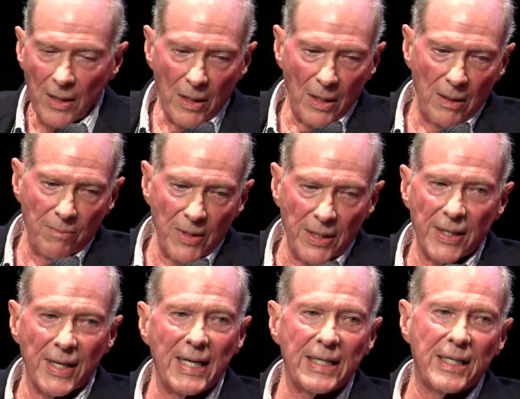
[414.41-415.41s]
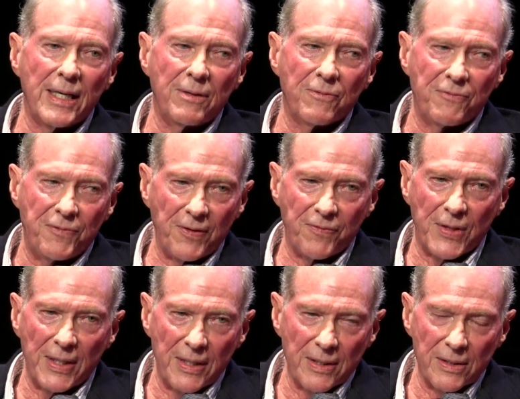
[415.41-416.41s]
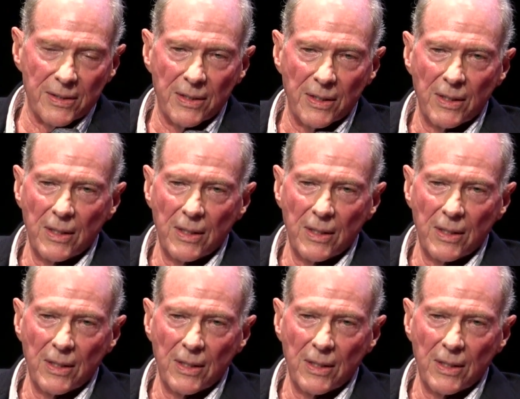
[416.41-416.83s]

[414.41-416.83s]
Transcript: In the 1950s,